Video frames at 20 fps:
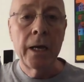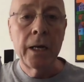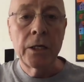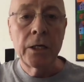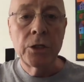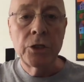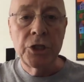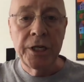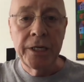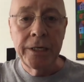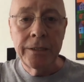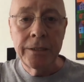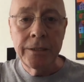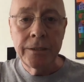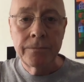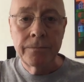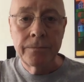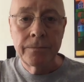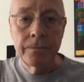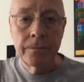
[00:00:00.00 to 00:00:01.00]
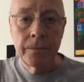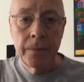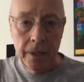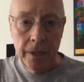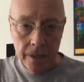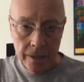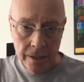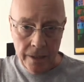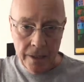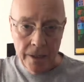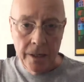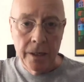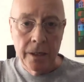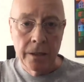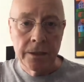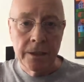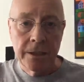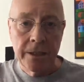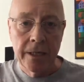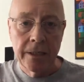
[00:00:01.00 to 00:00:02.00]
cheers and
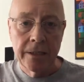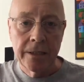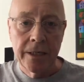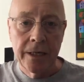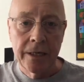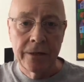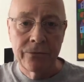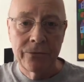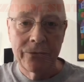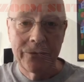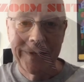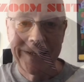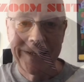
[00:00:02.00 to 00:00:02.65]
stay safe.